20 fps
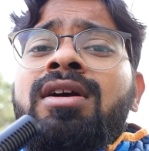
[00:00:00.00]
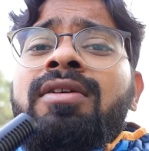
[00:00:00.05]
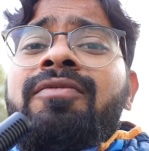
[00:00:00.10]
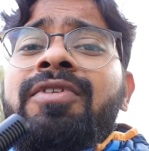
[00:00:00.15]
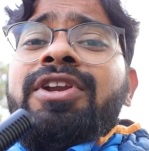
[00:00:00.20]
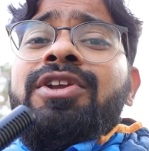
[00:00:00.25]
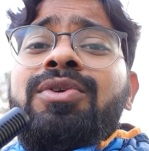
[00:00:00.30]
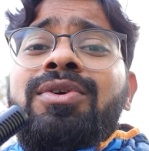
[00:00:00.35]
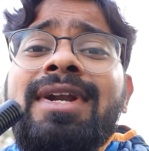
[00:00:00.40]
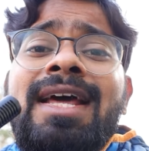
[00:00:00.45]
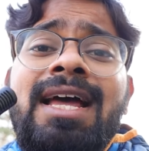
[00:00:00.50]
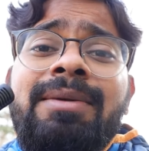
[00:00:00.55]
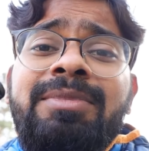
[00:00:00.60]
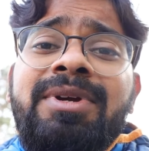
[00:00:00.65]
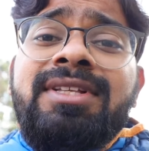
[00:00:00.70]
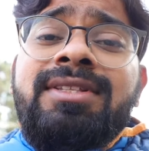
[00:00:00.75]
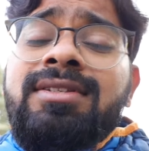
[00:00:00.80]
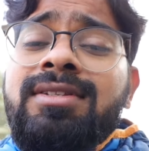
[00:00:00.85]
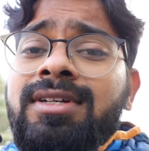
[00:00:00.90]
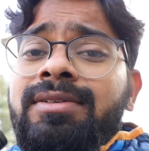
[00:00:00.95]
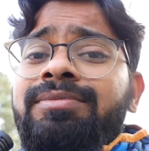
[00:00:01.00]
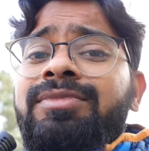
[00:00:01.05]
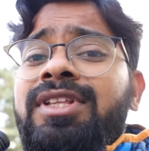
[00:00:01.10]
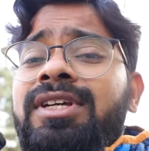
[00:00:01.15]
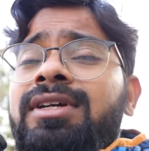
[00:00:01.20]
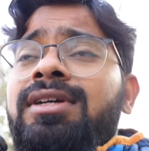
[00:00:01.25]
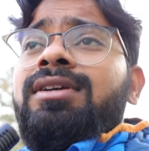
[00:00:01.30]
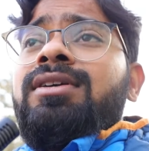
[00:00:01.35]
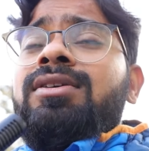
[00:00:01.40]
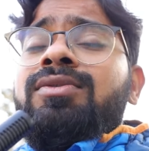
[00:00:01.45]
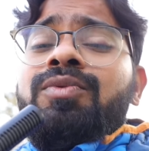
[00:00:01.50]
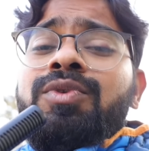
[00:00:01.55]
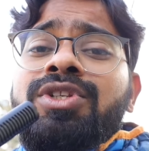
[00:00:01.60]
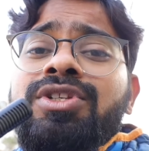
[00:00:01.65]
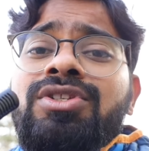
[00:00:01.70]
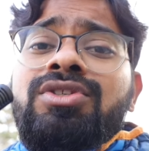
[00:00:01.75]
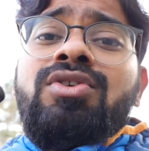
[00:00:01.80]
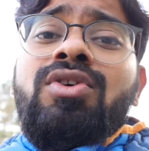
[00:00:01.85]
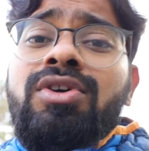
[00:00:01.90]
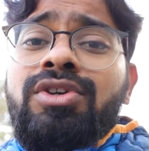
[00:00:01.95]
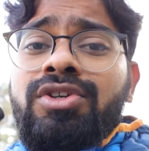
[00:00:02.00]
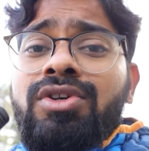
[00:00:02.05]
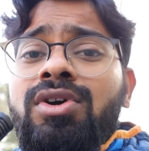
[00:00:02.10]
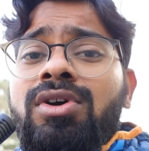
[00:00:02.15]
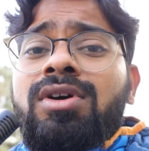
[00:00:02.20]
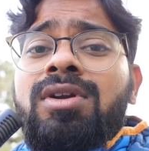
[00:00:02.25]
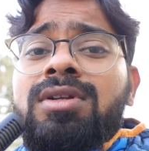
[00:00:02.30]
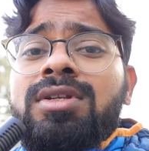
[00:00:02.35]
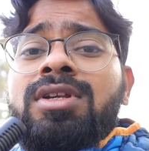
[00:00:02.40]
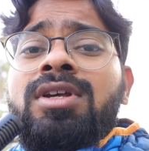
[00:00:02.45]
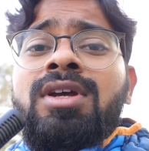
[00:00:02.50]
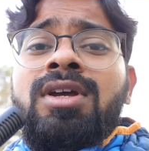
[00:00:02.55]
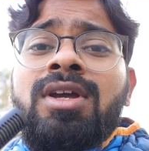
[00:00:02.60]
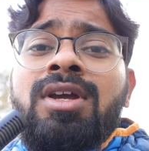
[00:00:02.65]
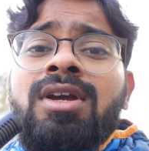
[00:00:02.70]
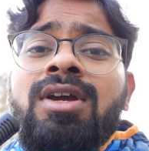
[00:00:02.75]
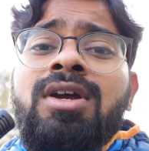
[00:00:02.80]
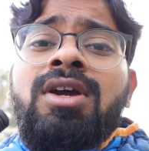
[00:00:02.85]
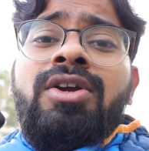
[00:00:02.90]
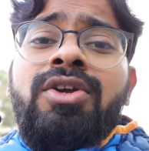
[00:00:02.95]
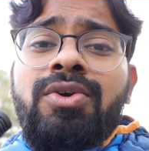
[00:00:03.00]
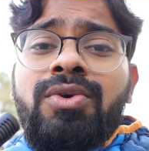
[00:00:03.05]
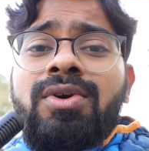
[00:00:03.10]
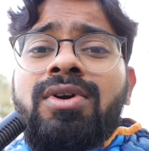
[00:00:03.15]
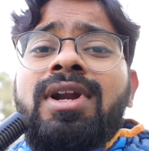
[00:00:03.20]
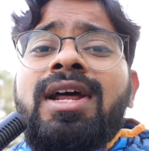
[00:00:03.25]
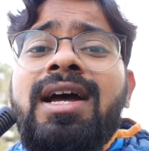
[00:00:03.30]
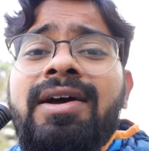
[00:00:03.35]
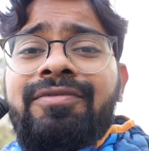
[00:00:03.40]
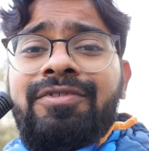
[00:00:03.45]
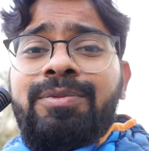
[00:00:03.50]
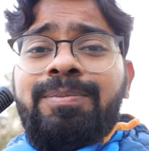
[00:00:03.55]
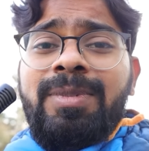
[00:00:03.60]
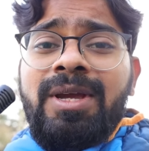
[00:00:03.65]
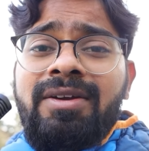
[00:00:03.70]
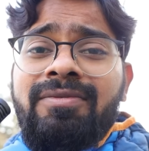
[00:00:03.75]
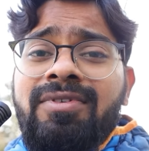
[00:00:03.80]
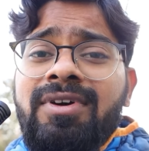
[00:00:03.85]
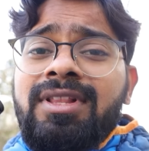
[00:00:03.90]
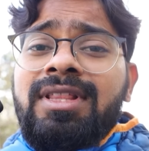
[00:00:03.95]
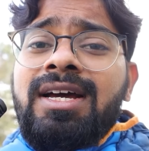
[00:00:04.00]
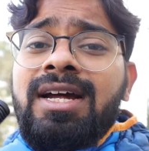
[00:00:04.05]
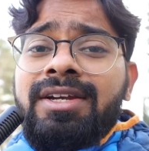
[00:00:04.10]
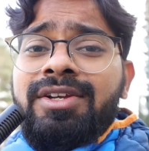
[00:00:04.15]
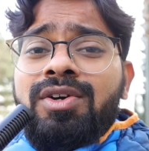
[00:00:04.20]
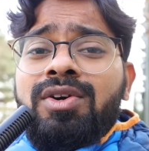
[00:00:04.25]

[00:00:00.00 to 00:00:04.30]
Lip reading: when you damage something which is not yours, you don't have to pay for that.